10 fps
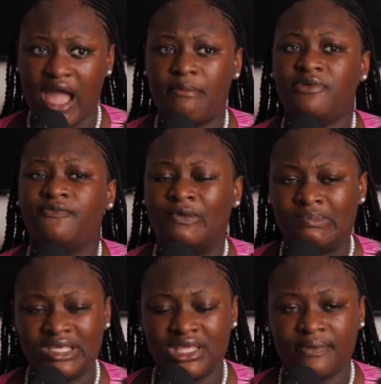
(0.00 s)
I mean, for
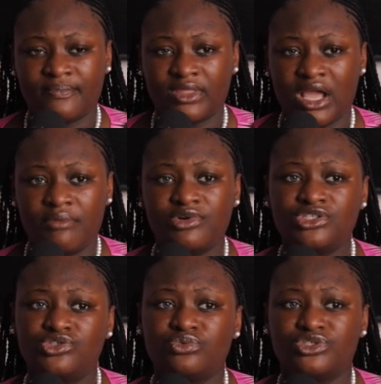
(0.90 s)
me, I'm
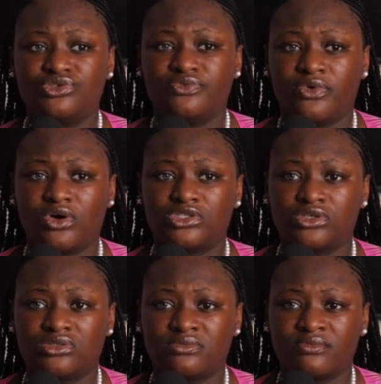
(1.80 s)
going to want to focus
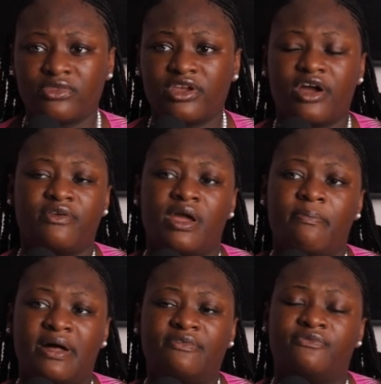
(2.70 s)
on career
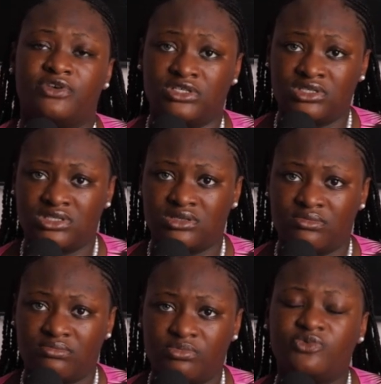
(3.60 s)
path first
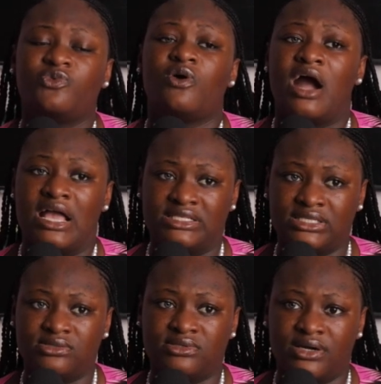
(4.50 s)
before I
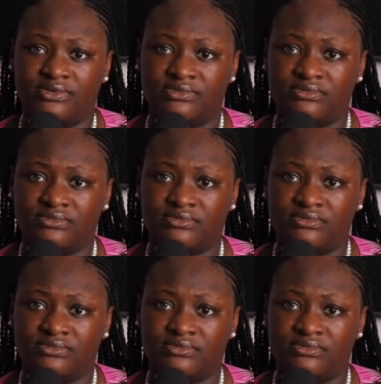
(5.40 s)
settle down.